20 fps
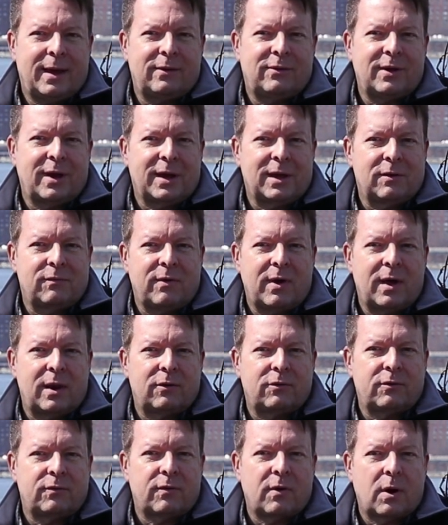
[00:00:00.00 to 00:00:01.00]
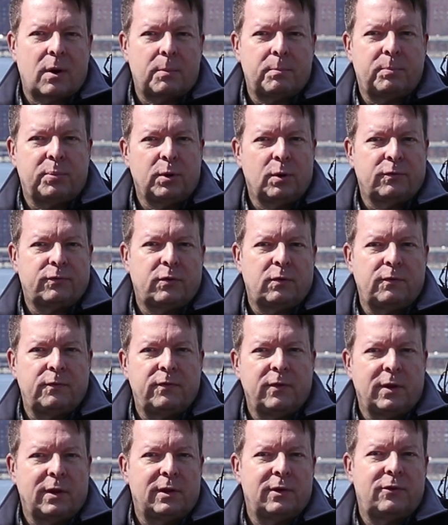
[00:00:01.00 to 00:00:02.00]
taking advantage of our beautiful
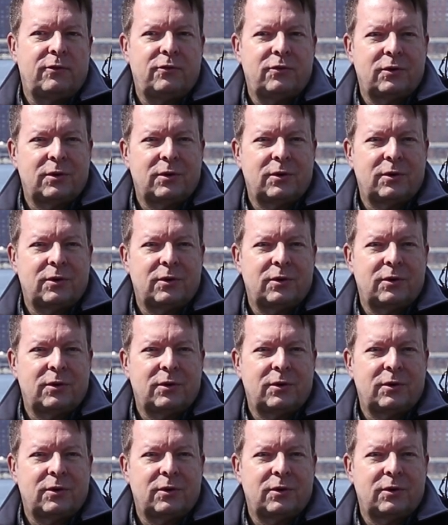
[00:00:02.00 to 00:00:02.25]
village